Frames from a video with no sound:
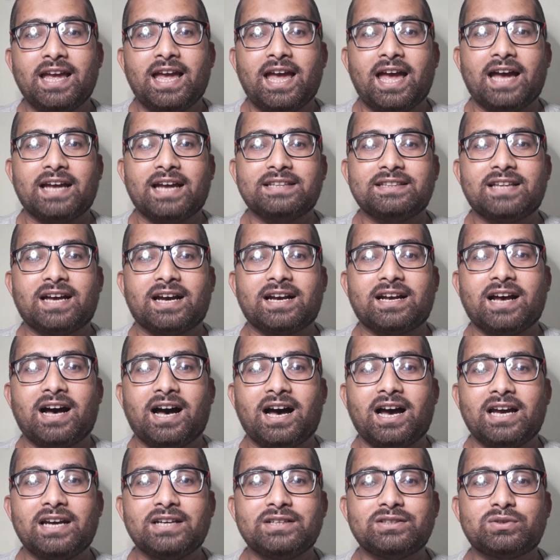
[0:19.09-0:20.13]
And the
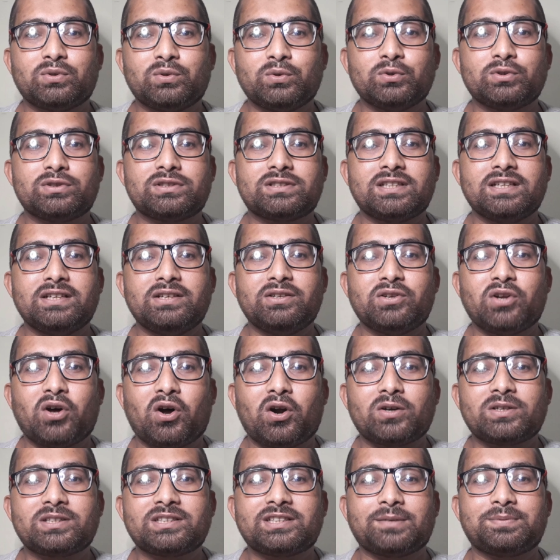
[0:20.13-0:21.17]
guys who still
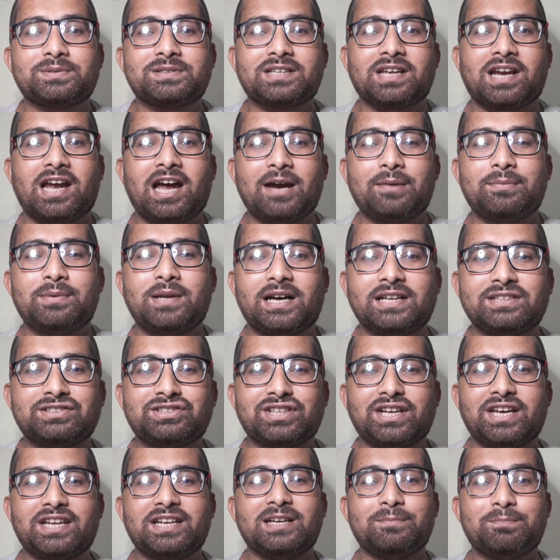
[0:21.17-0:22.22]
not subscribed our
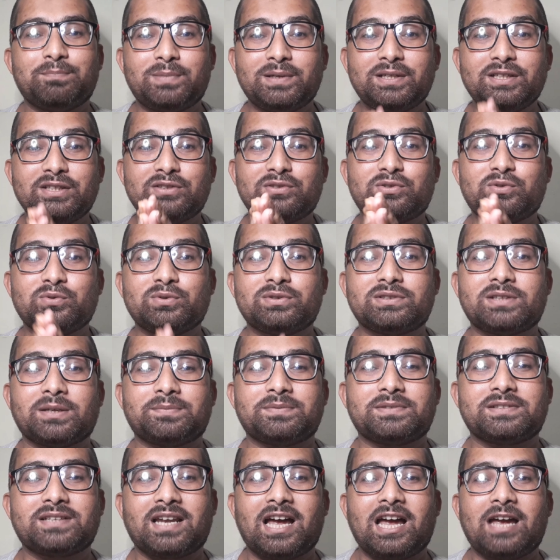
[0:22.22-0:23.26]
channel, please do
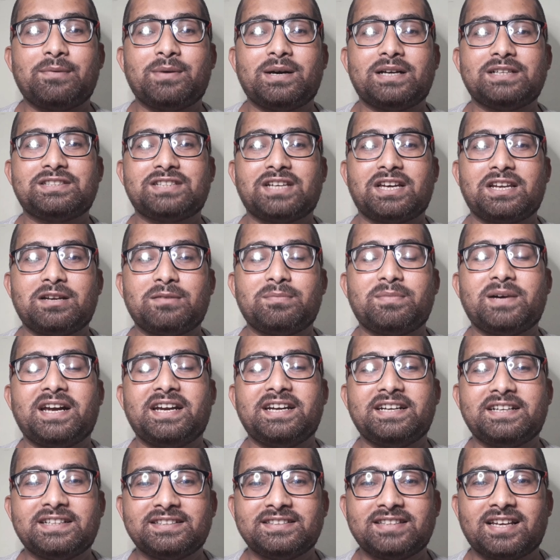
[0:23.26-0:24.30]
subscribe our channel by
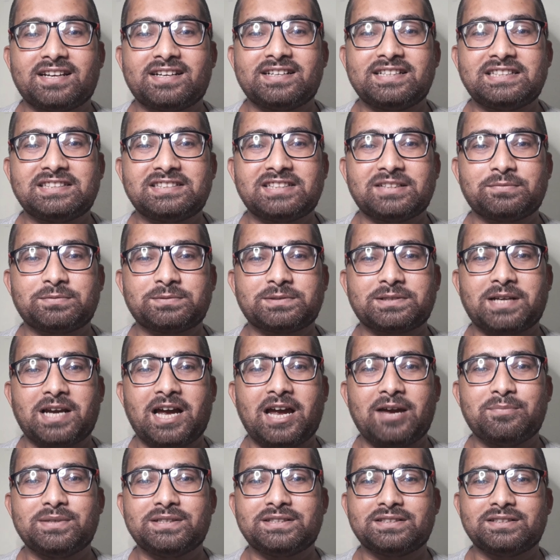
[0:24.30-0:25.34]
hitting the red
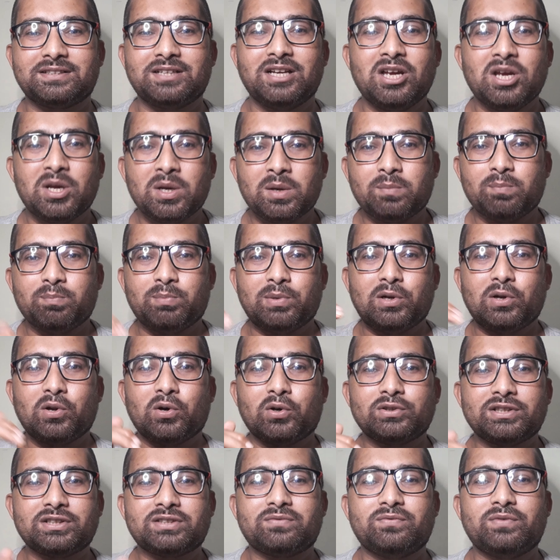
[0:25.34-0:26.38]
subscribe button below
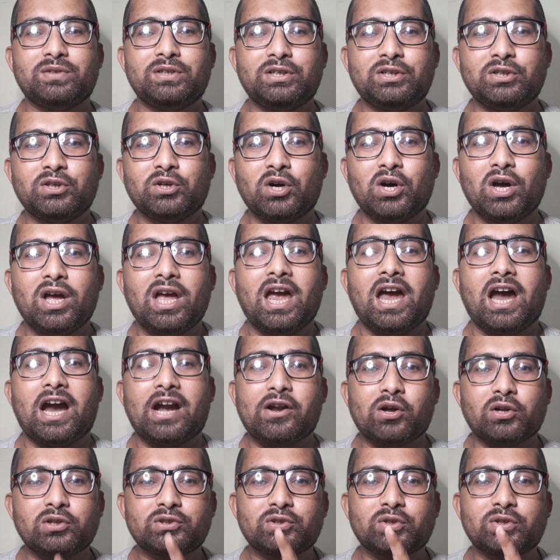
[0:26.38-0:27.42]
this video, and
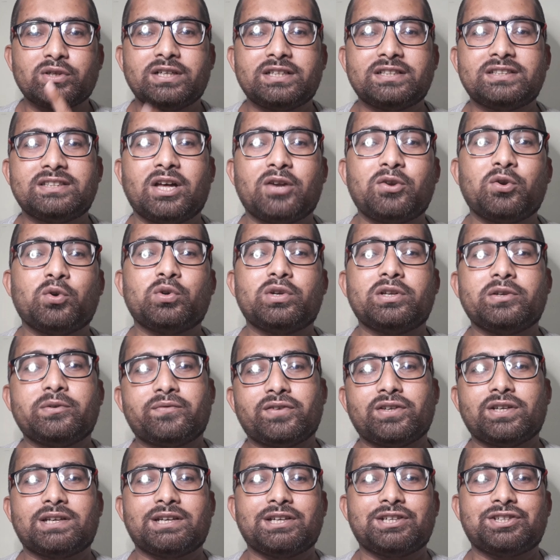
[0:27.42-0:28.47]
also hit the
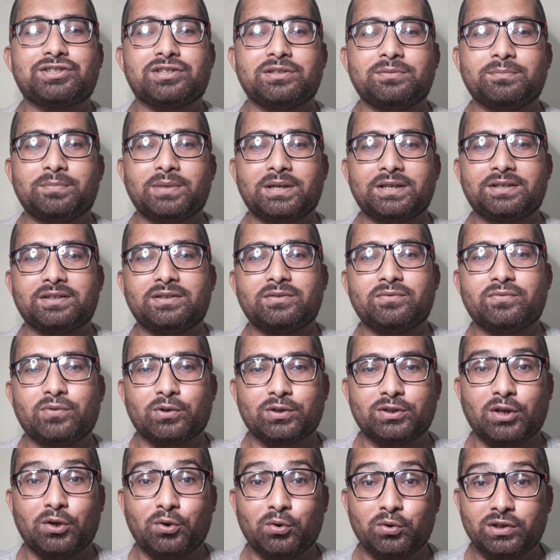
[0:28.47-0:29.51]
notification button for
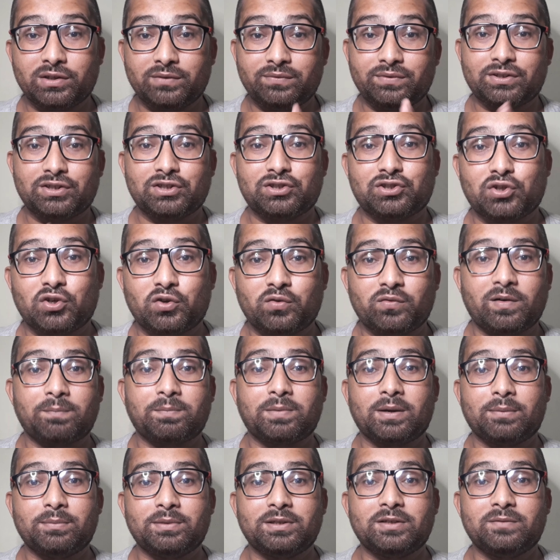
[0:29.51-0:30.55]
the notification of
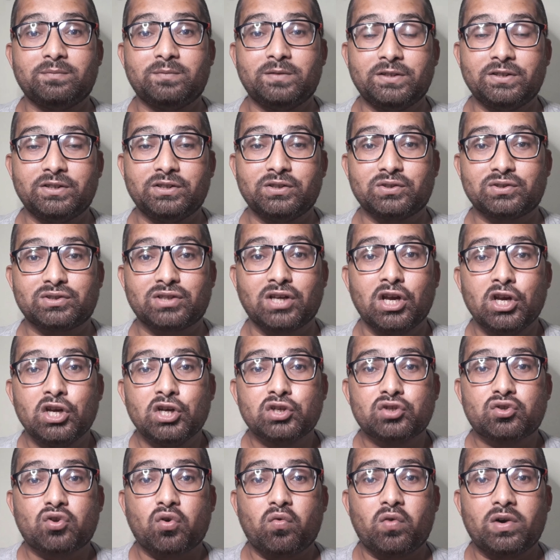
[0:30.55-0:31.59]
upcoming videos.
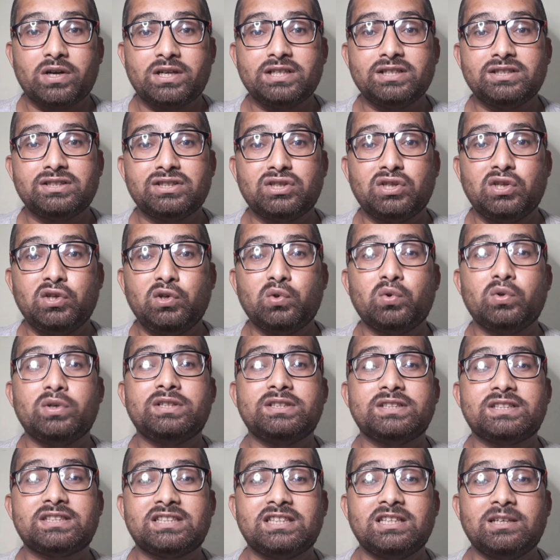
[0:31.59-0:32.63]
So what is new
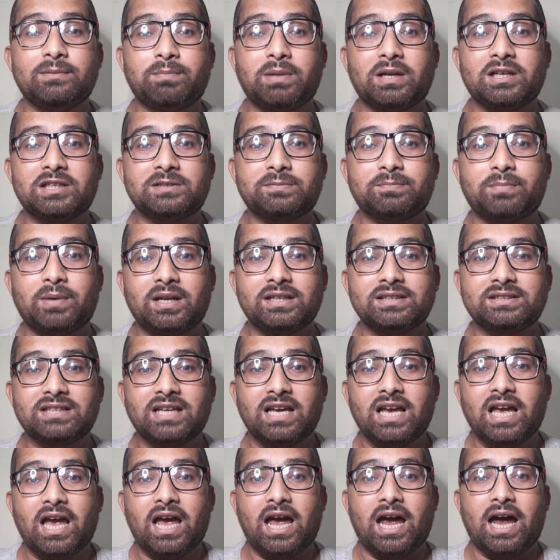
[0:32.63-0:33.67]
in C++
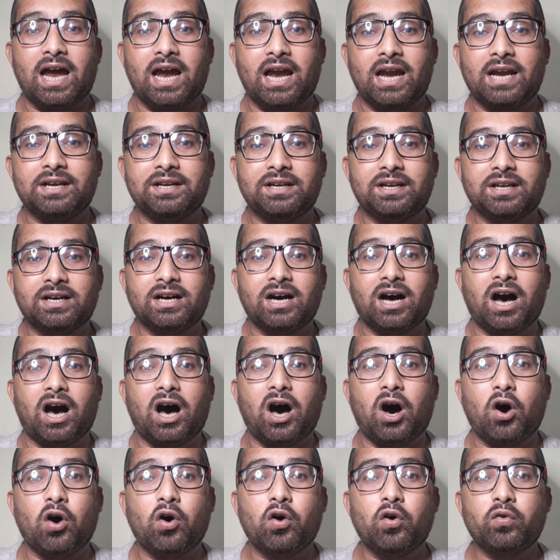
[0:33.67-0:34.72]
and
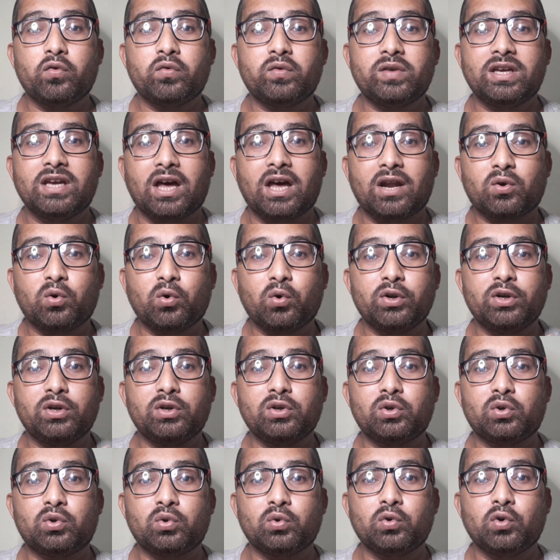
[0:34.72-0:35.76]
how we are
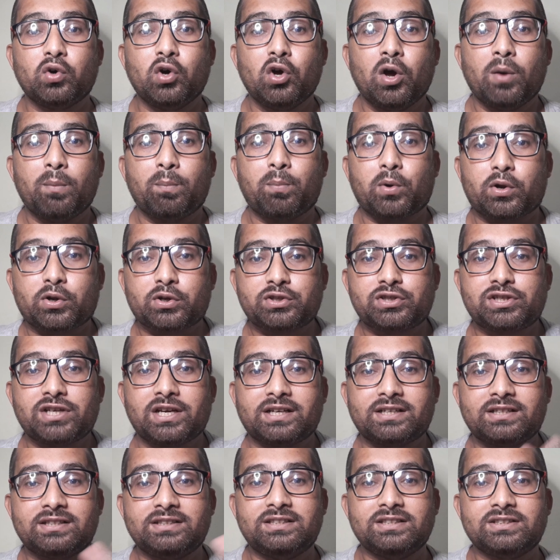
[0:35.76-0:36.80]
going to
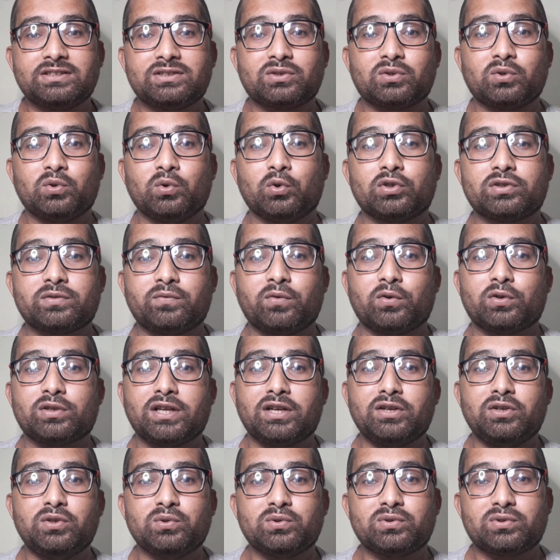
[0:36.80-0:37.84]
project this course for the
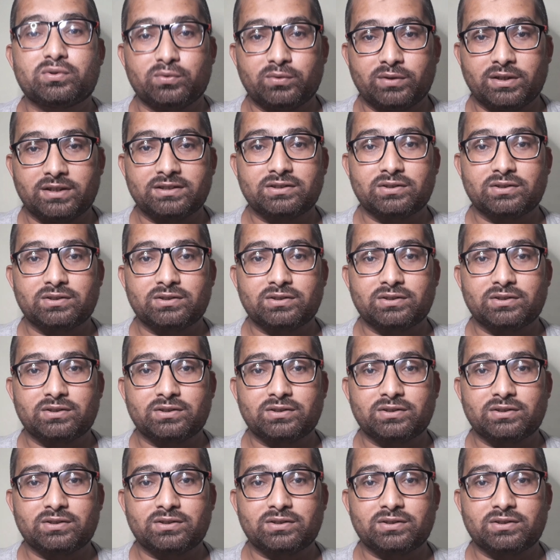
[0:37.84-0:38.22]
new students.